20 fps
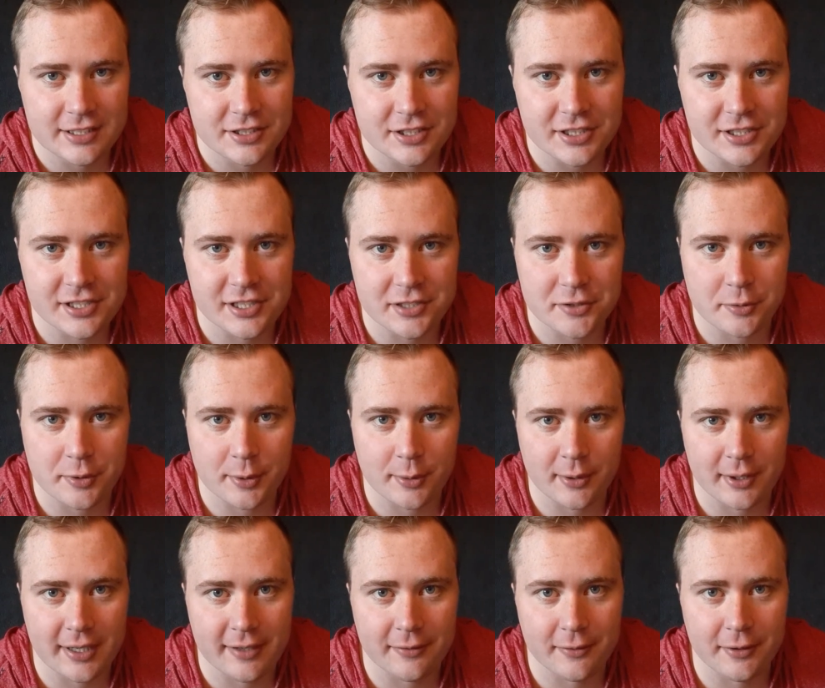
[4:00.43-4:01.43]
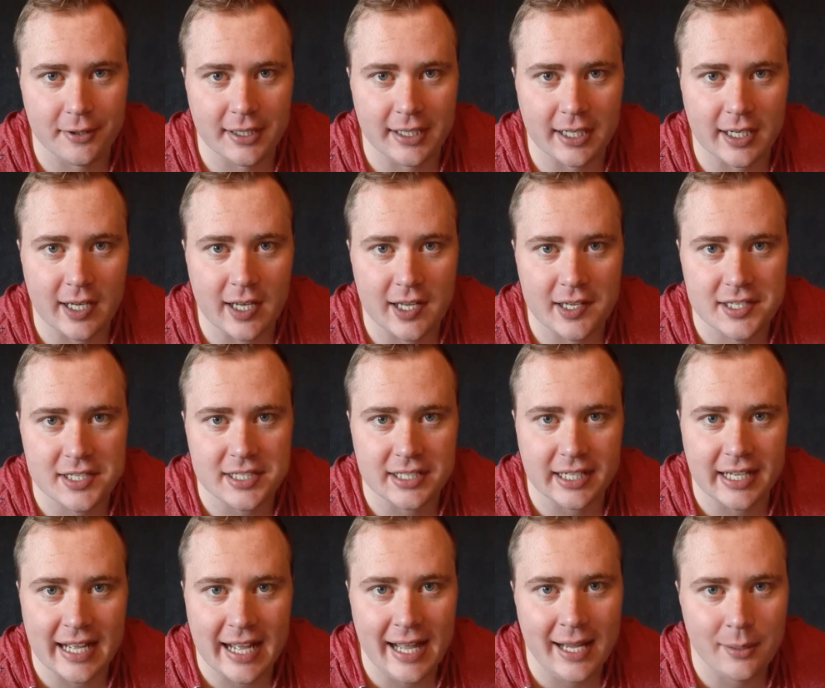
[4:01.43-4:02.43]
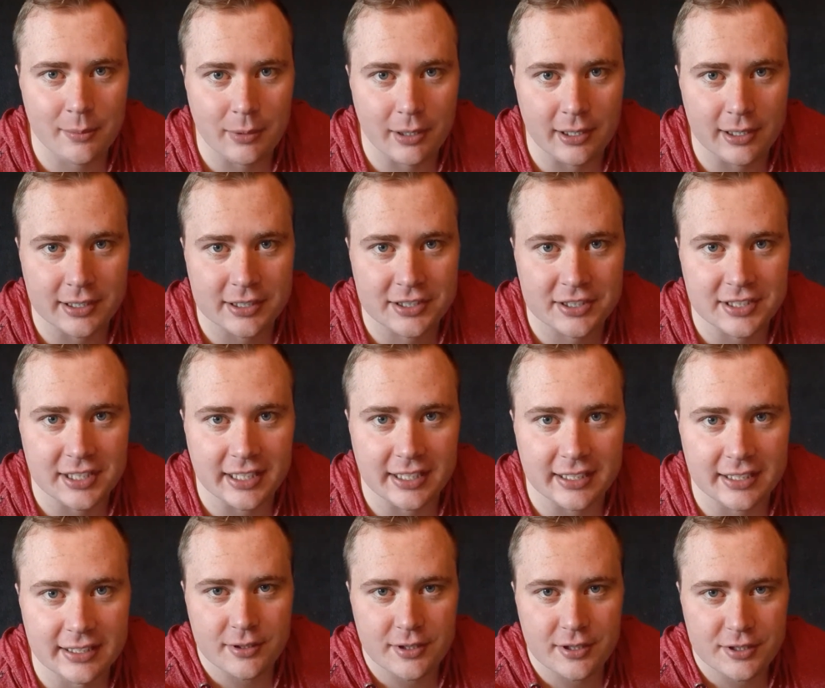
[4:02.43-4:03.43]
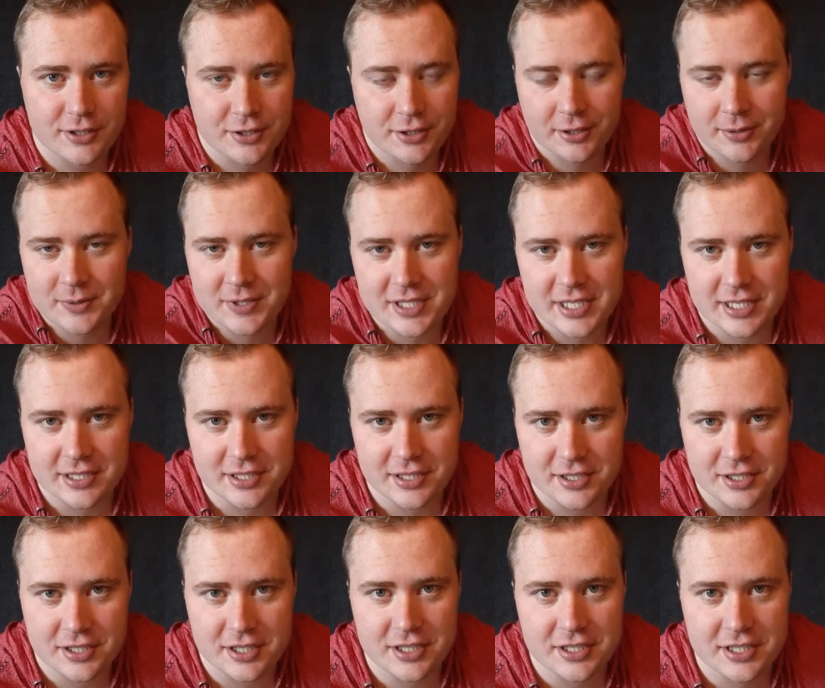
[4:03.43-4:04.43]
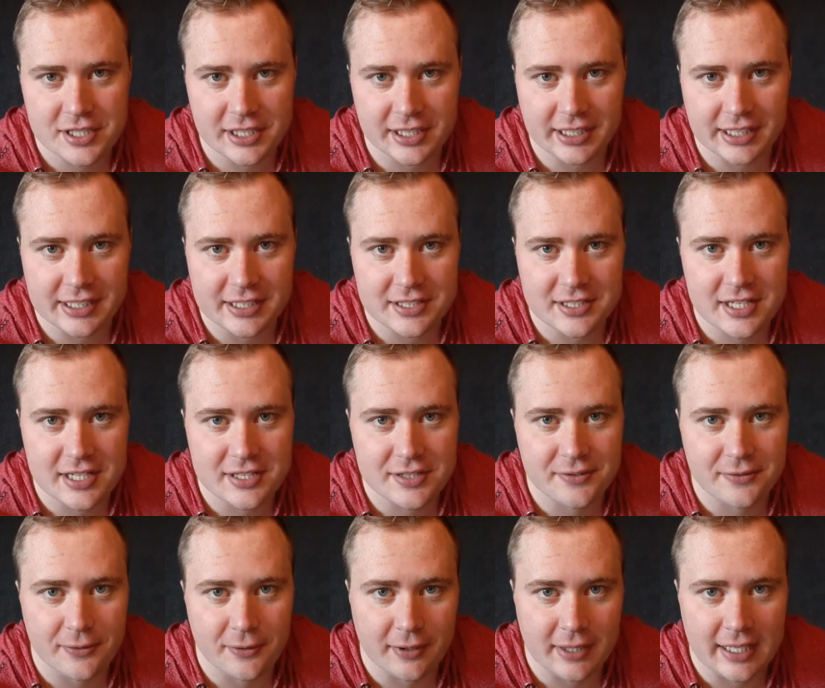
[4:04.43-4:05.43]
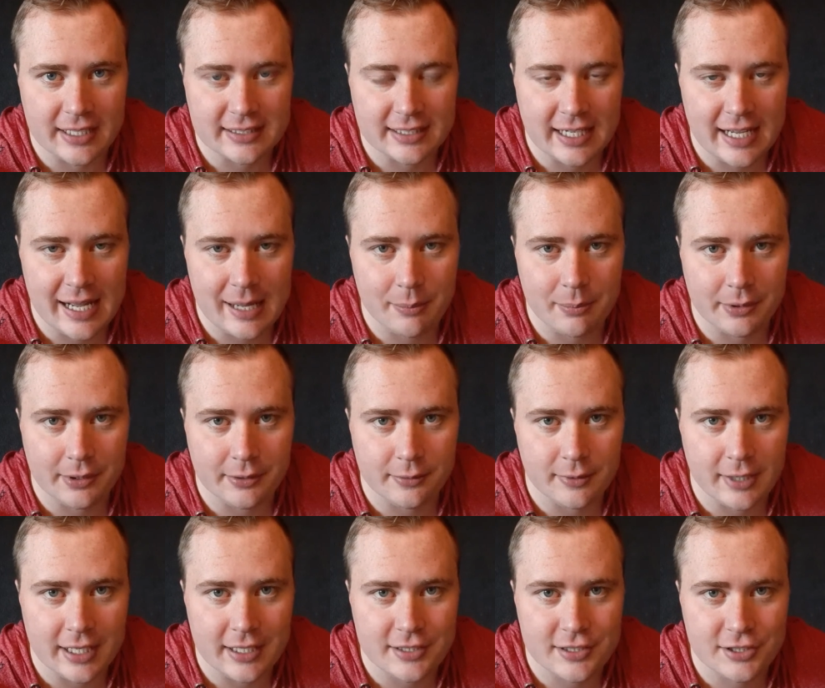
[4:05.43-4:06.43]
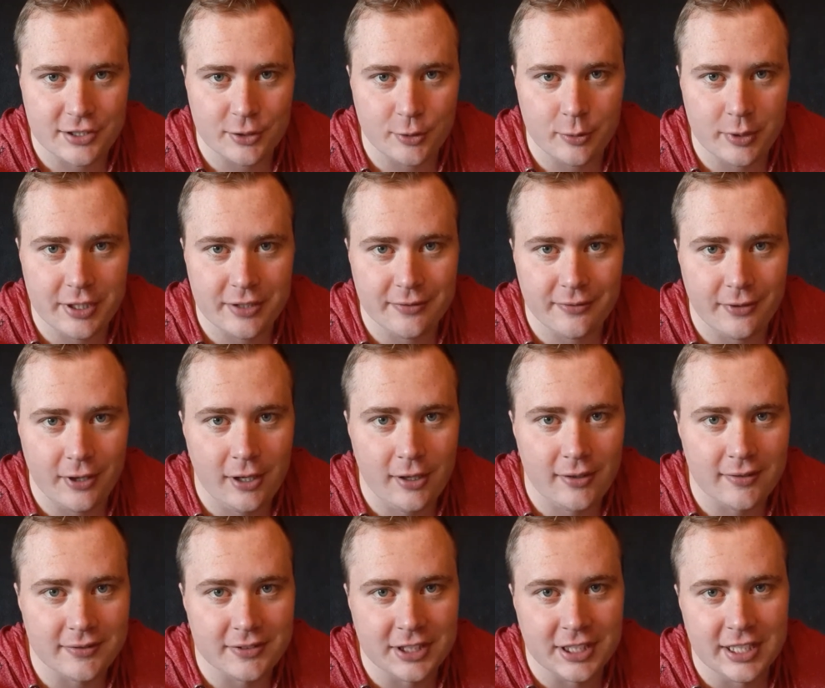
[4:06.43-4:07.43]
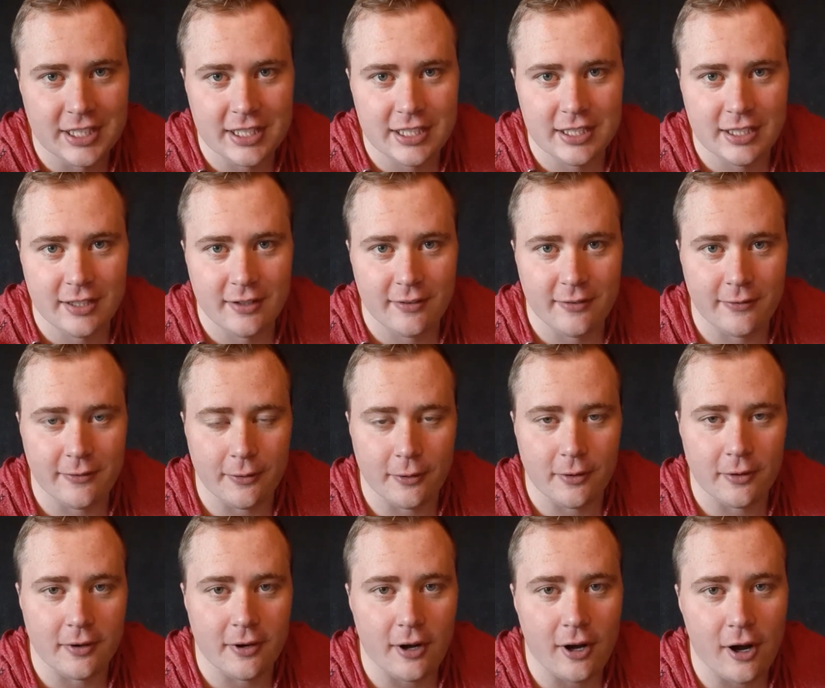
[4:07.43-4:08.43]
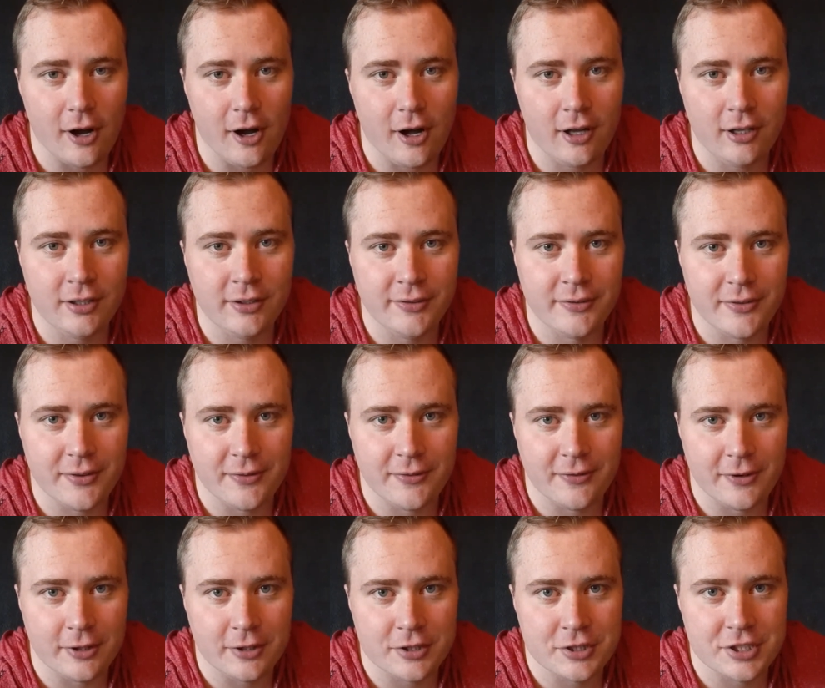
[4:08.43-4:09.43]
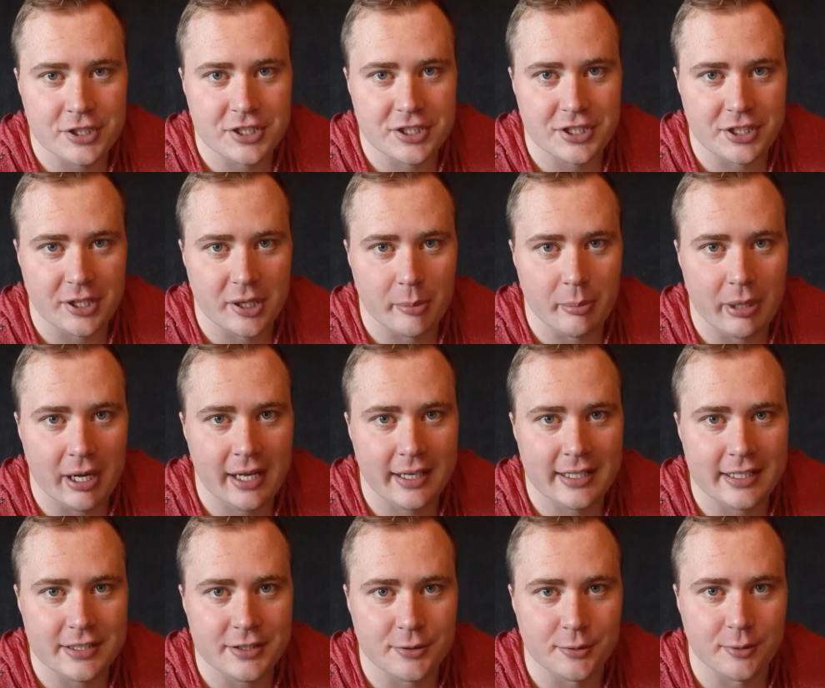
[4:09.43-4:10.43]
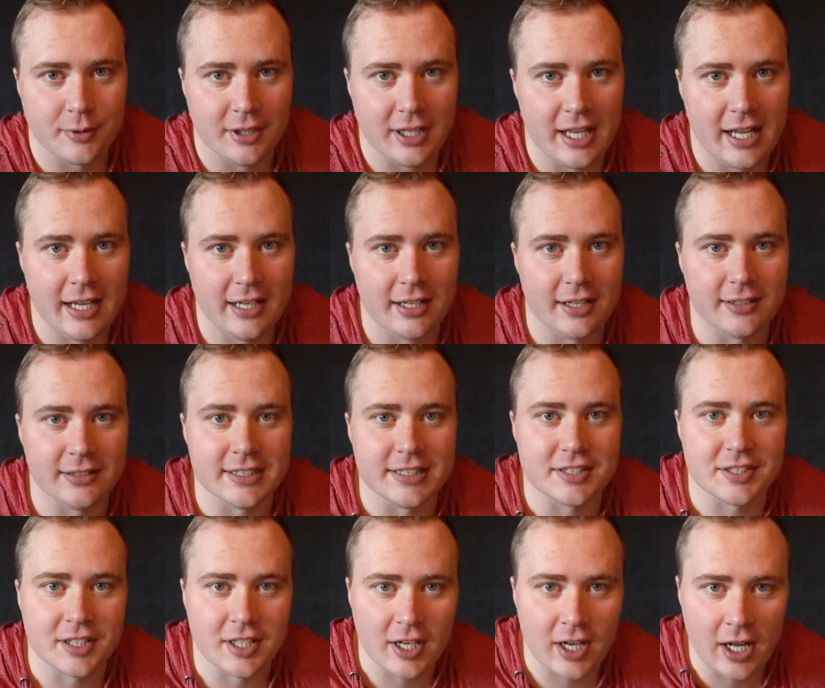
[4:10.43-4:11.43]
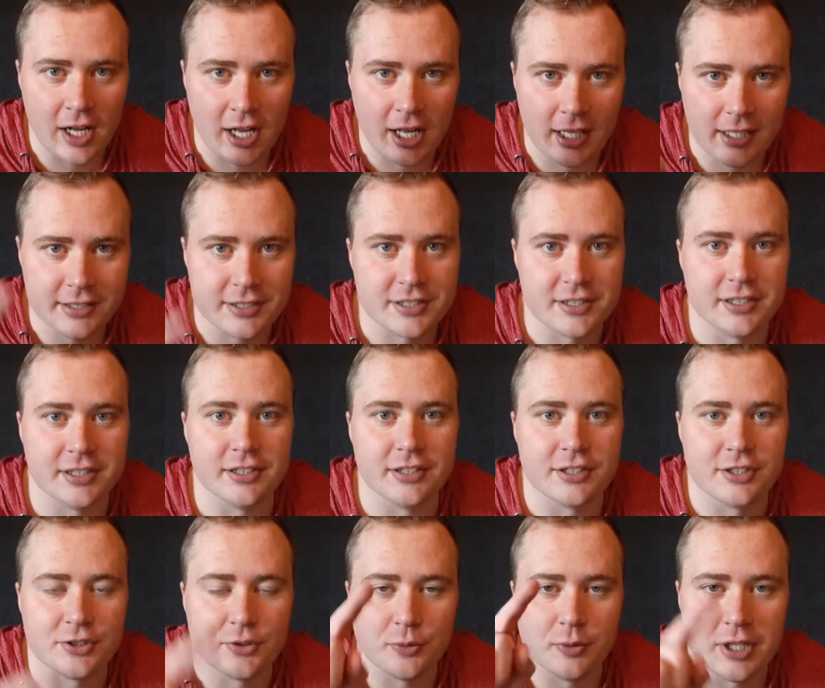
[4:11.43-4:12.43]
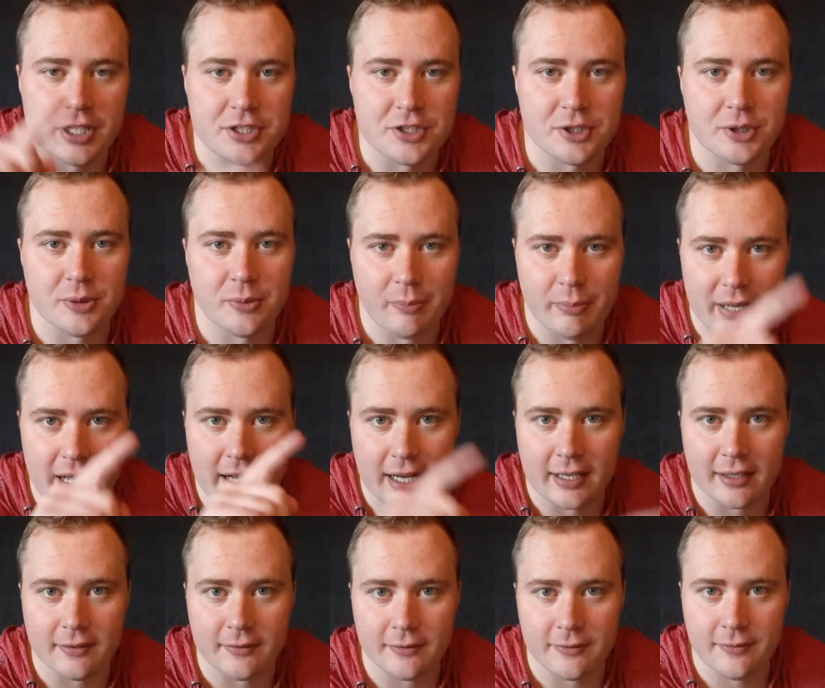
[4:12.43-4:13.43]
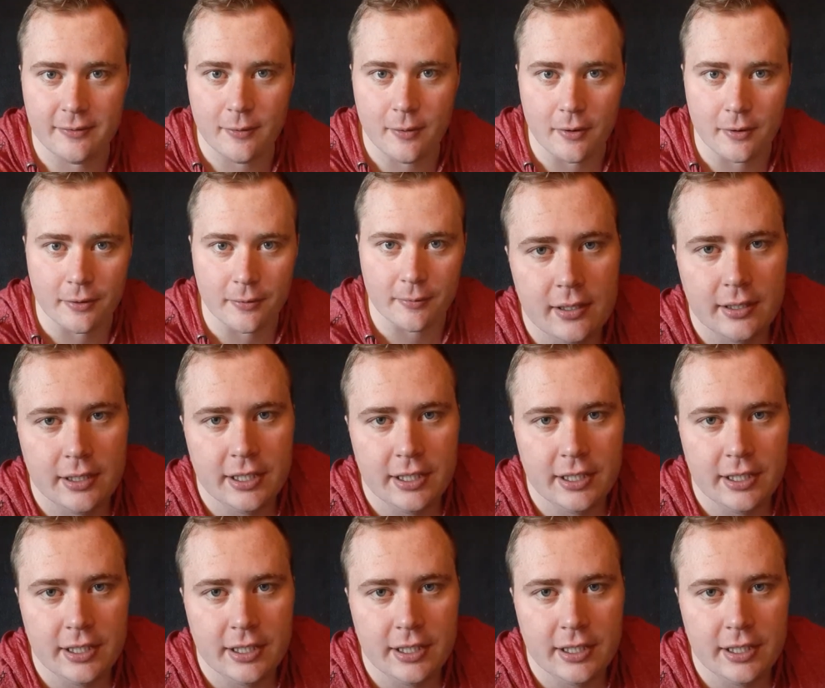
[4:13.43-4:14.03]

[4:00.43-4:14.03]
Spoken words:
just as we were never in a constant catabolic state. The circumstances just didn't exist for that to happen, right? So we evolved for all of the functions in our body to rely on this constant switch back and forth.